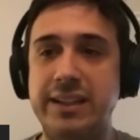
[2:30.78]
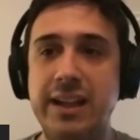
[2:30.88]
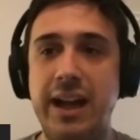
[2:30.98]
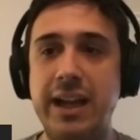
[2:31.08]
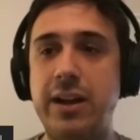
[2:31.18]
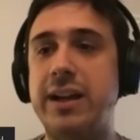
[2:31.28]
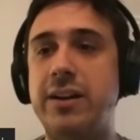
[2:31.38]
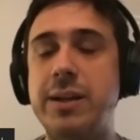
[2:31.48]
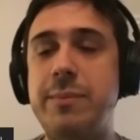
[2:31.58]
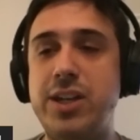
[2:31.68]
I
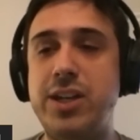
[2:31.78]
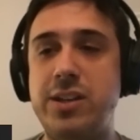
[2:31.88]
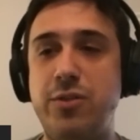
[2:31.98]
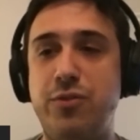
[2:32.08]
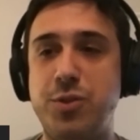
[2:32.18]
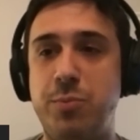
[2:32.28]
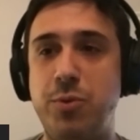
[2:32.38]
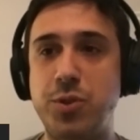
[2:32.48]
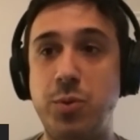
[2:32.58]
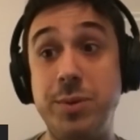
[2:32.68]
can't imagine that the first
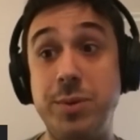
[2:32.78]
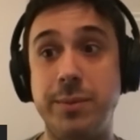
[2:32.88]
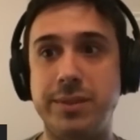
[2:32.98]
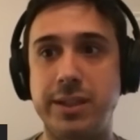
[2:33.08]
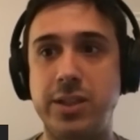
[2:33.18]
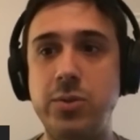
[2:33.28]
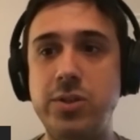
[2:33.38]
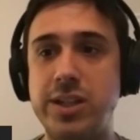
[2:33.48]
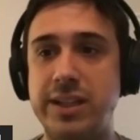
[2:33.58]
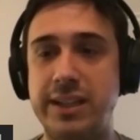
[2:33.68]
proposal will be something
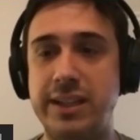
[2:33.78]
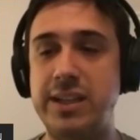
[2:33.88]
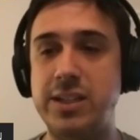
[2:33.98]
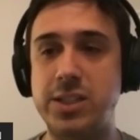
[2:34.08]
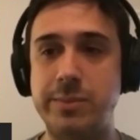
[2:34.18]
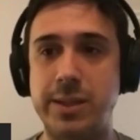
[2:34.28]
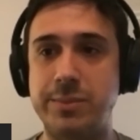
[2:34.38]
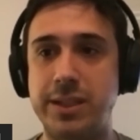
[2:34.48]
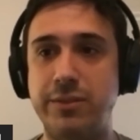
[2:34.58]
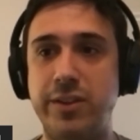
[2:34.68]
huge. I think it needs to be
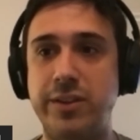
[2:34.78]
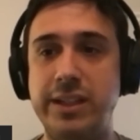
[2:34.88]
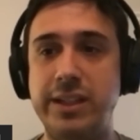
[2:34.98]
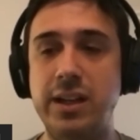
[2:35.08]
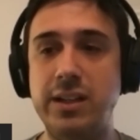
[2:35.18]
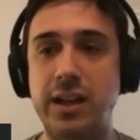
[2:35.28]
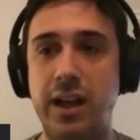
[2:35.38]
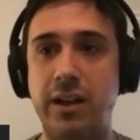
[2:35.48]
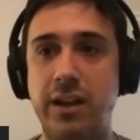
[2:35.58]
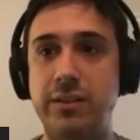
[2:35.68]
something very,
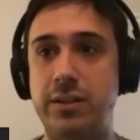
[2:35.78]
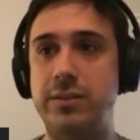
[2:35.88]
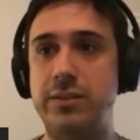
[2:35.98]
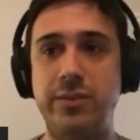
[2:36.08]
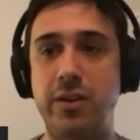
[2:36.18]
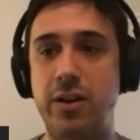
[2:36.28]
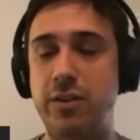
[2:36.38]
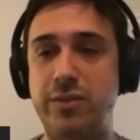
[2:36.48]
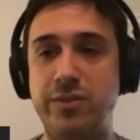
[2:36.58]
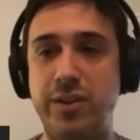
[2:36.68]

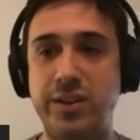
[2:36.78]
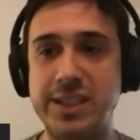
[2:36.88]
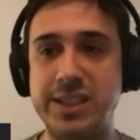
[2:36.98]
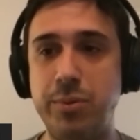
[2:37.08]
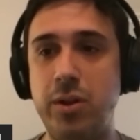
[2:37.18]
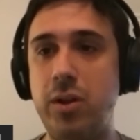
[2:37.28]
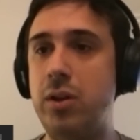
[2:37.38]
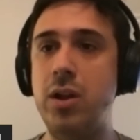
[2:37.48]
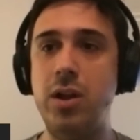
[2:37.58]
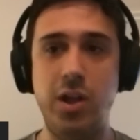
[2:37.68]
very simple,
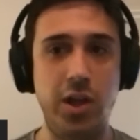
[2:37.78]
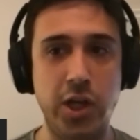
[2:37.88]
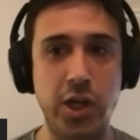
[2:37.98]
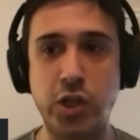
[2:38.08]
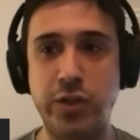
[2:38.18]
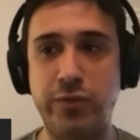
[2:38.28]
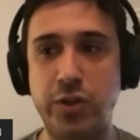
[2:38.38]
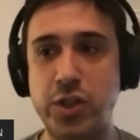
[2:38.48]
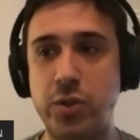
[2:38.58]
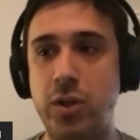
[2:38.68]

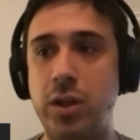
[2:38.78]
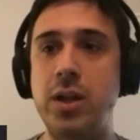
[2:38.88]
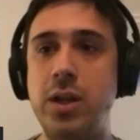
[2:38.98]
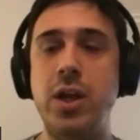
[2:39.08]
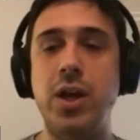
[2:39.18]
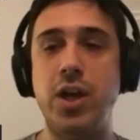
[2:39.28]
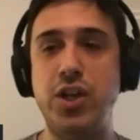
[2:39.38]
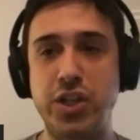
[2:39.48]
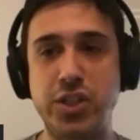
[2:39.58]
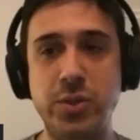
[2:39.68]
uncontroversial,
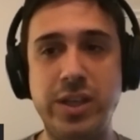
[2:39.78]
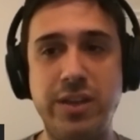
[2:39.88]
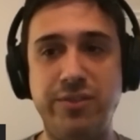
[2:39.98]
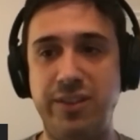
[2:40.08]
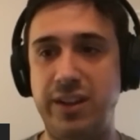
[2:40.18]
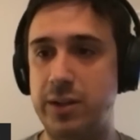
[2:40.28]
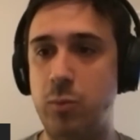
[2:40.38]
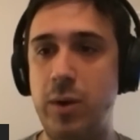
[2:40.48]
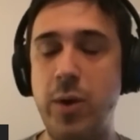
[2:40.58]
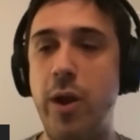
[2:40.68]
just to give like
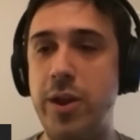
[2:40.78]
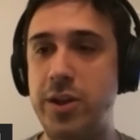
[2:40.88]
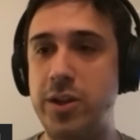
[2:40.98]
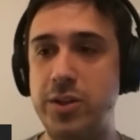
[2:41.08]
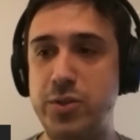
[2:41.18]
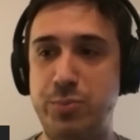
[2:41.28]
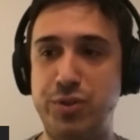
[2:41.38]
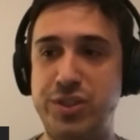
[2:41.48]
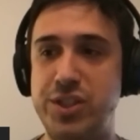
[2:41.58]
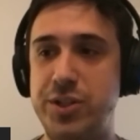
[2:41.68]
one run to the
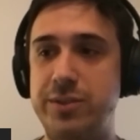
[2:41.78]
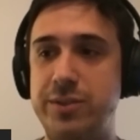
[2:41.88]
procedure.